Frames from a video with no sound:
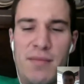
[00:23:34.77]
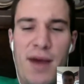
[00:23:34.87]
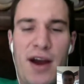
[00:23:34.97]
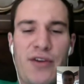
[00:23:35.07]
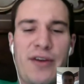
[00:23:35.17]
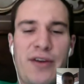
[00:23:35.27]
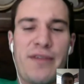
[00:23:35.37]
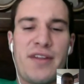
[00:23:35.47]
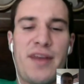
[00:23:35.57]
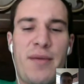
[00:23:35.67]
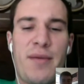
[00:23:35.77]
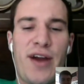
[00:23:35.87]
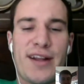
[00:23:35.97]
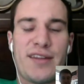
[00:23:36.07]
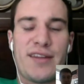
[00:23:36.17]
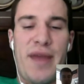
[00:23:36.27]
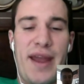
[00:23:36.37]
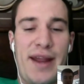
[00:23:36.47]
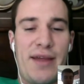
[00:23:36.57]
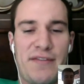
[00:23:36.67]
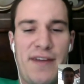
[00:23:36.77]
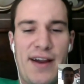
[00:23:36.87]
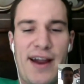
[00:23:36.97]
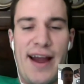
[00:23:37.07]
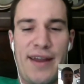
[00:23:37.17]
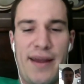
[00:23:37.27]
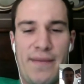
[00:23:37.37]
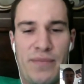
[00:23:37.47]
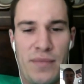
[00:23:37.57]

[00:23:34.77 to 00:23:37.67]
moderator of the Democratic debate? He was a very high-end name.